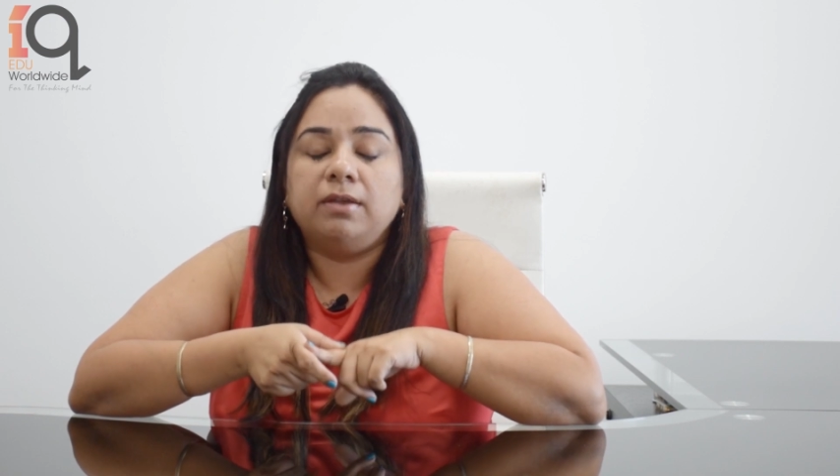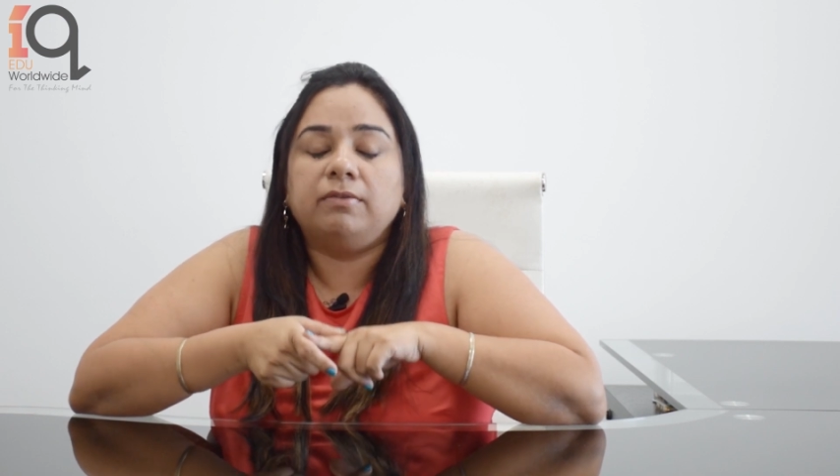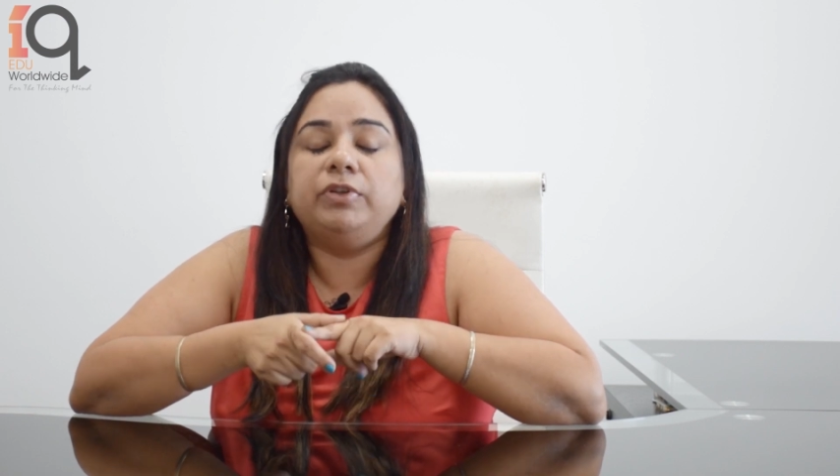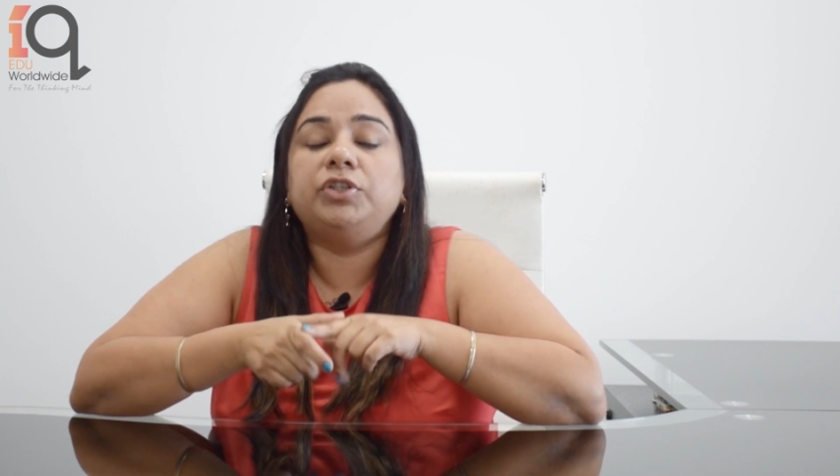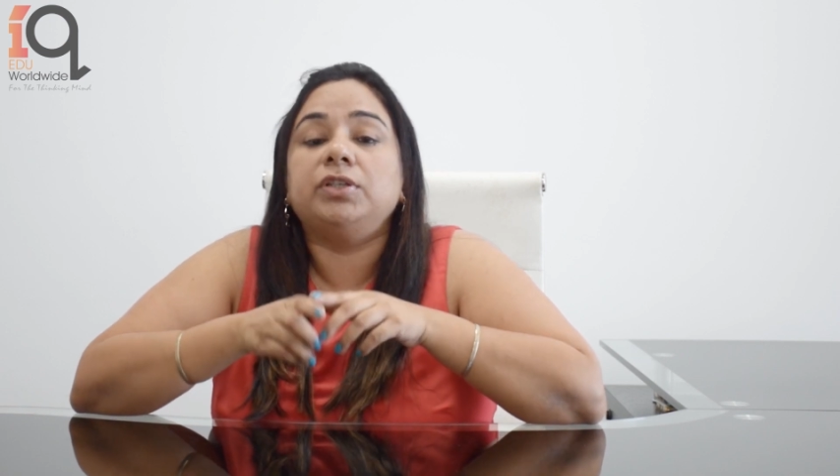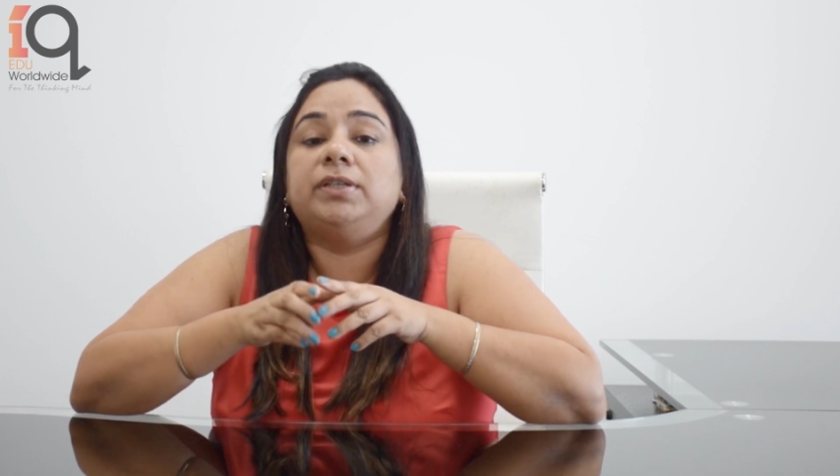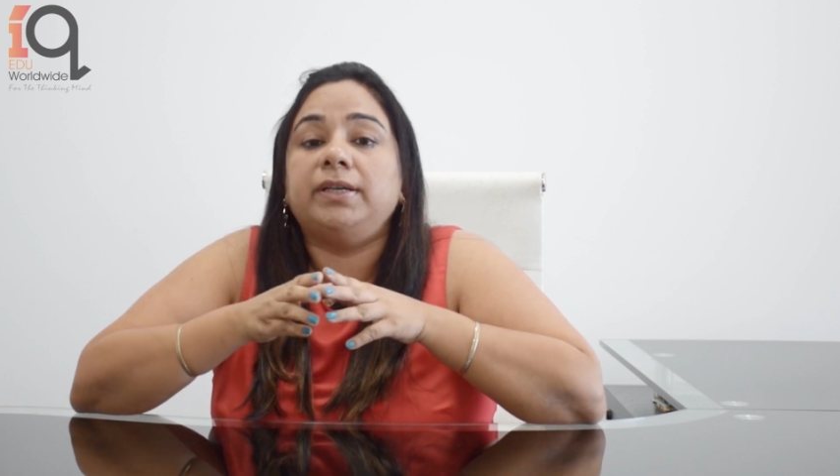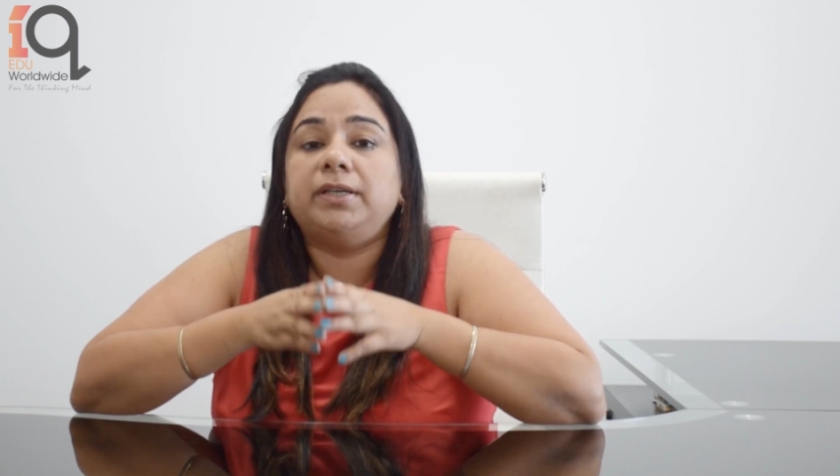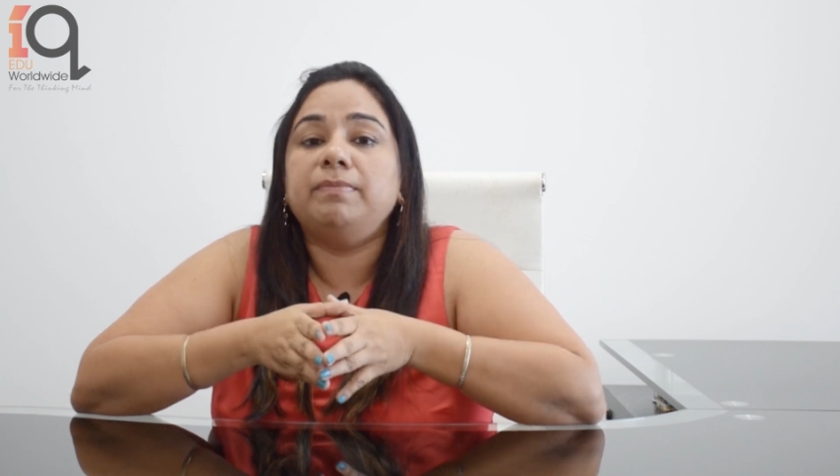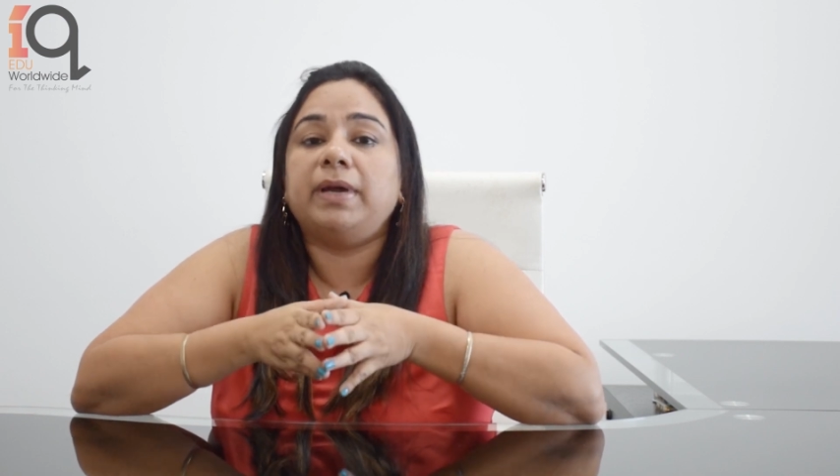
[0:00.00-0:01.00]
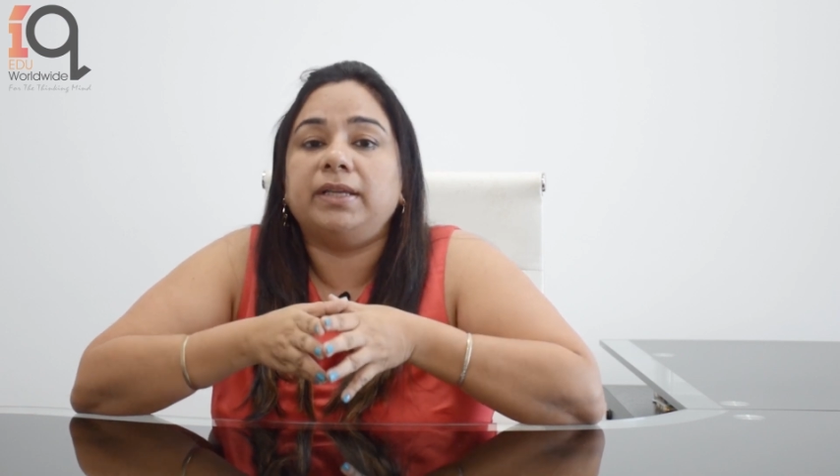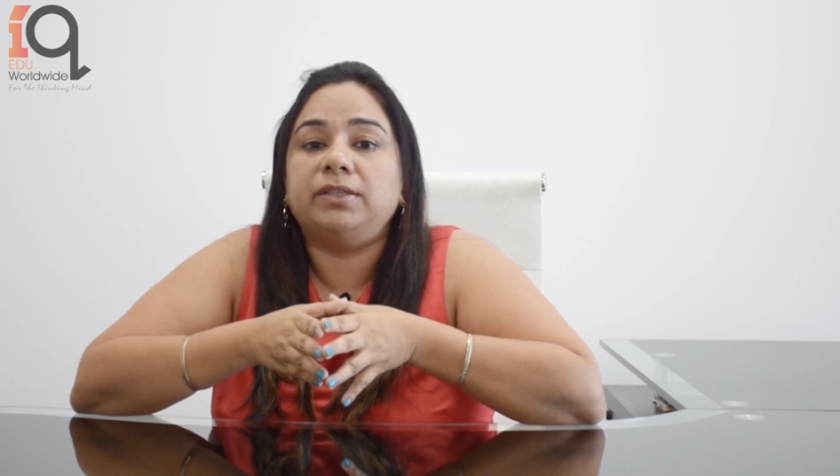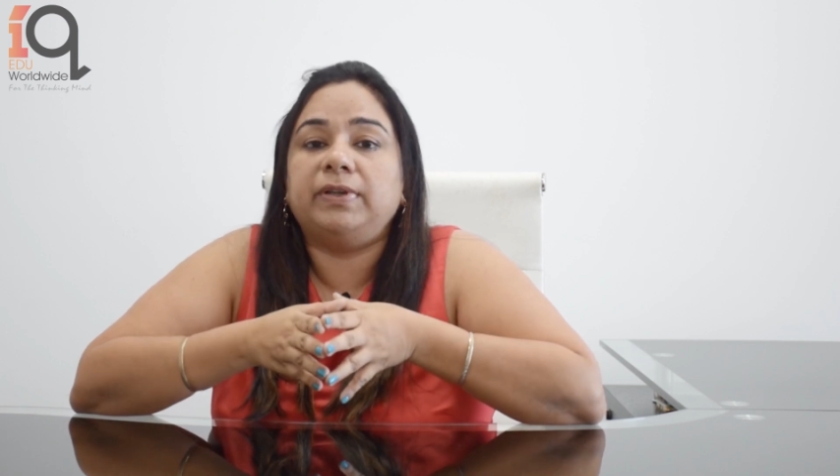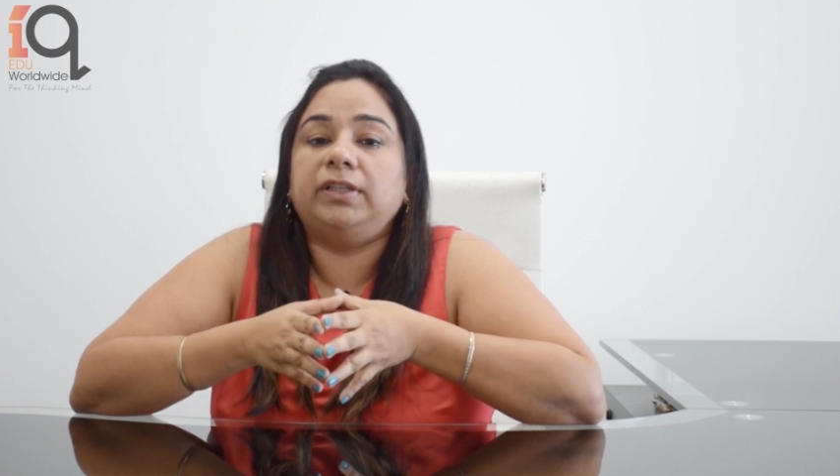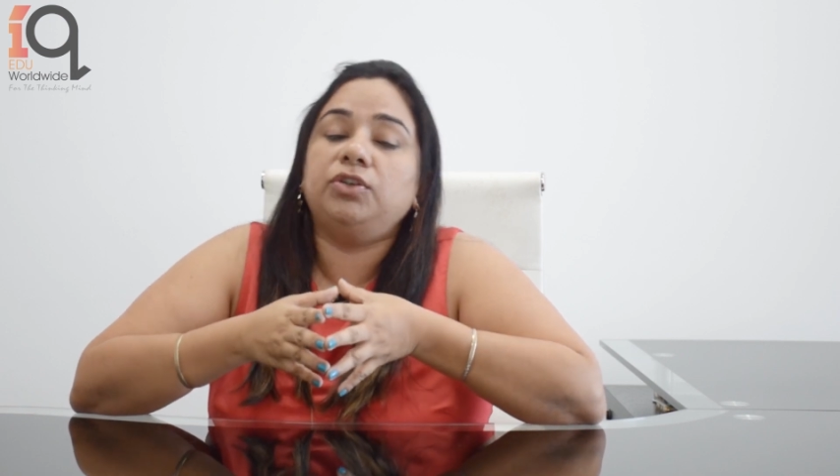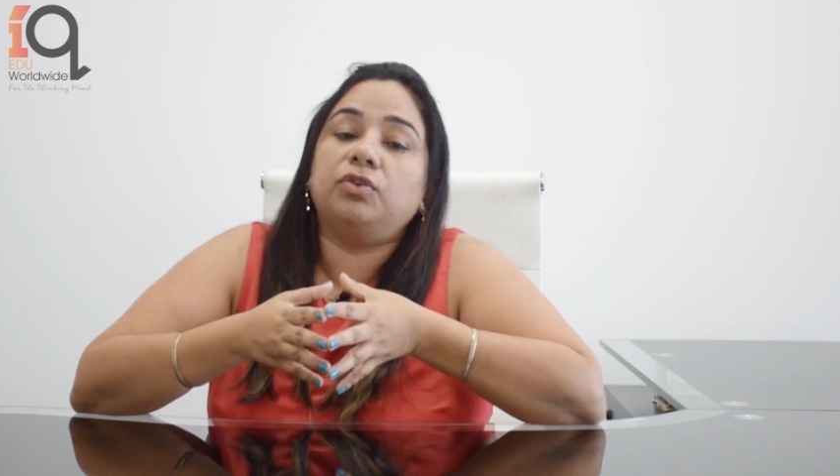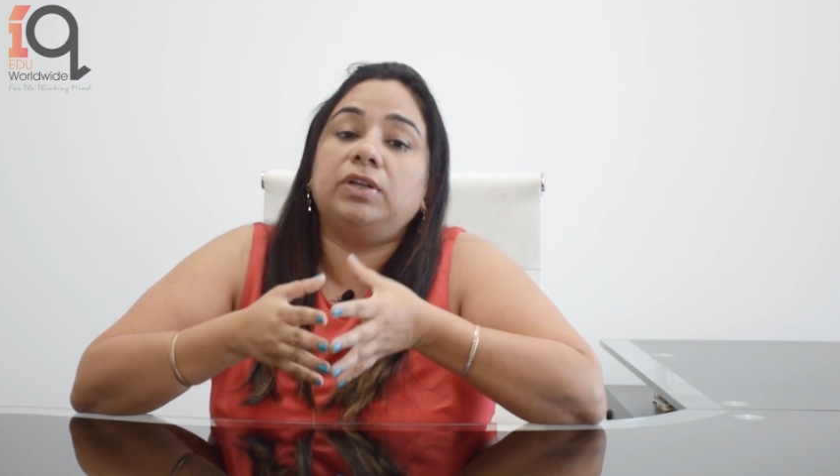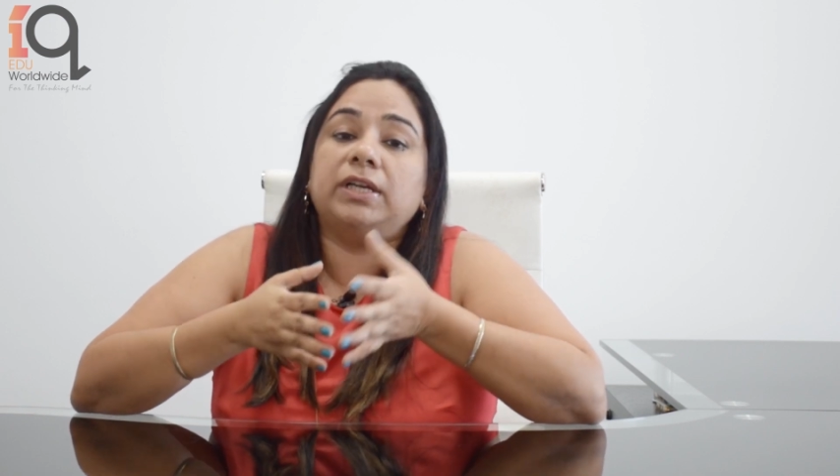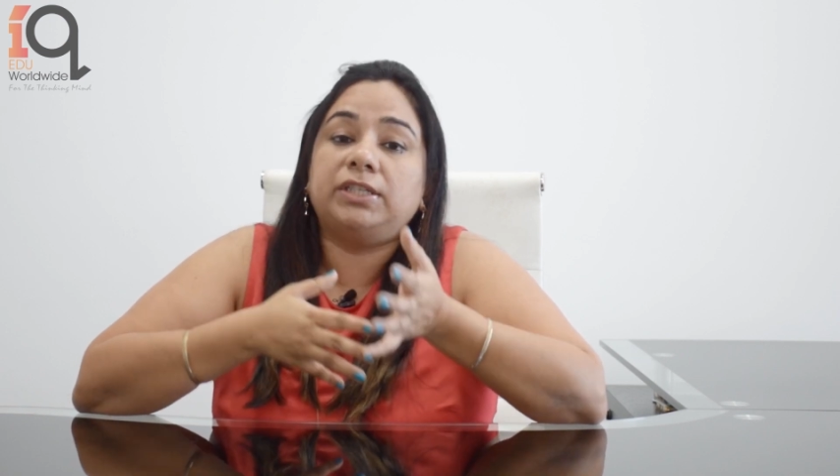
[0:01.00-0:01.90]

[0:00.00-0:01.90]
which determines whether you're going to